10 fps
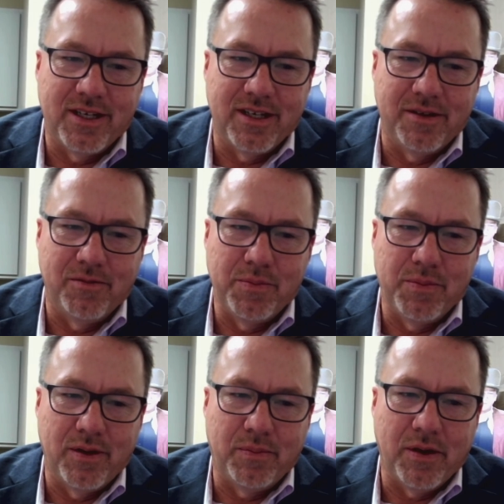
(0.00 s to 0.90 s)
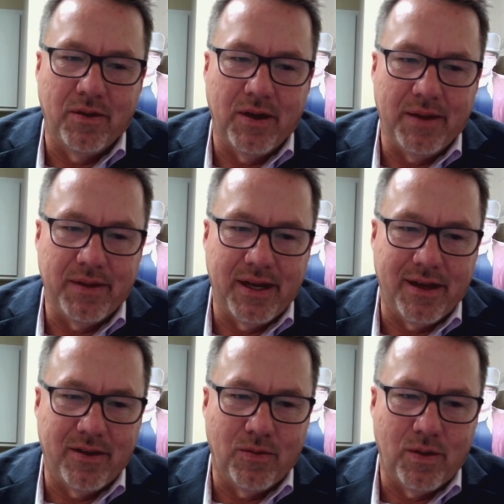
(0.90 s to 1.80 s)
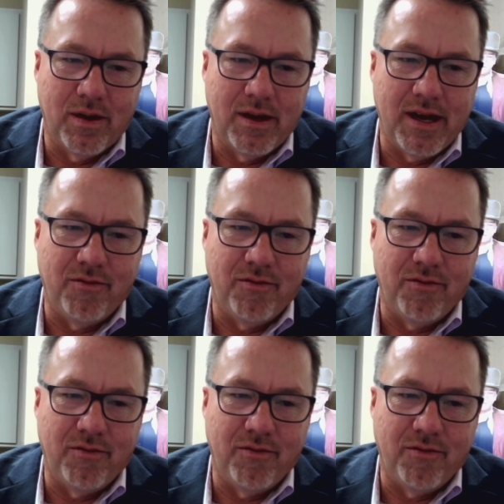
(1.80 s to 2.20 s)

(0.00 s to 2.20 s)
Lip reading: station, and we put a program together where